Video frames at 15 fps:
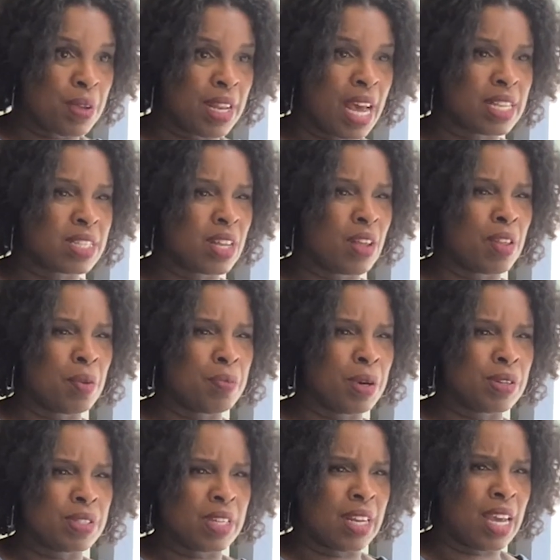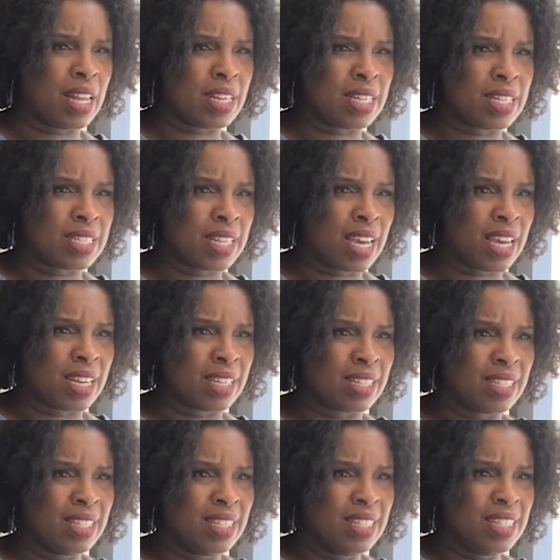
and I saw their personalities kind of